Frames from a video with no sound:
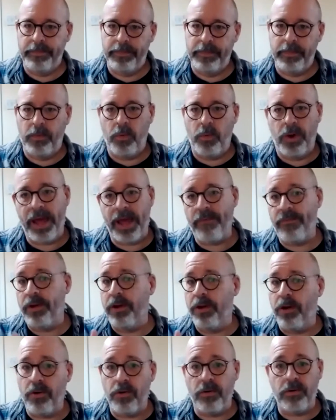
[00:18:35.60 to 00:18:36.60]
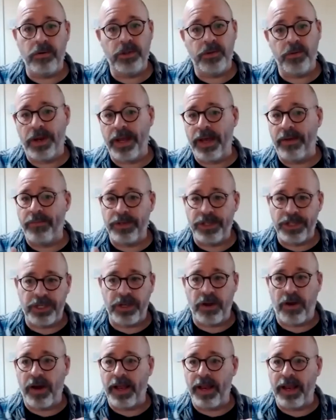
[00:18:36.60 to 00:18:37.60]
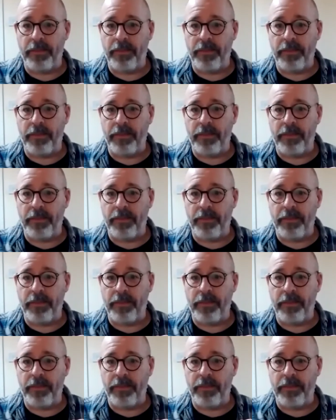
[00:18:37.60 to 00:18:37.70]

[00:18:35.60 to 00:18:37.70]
whatever chords, whatever style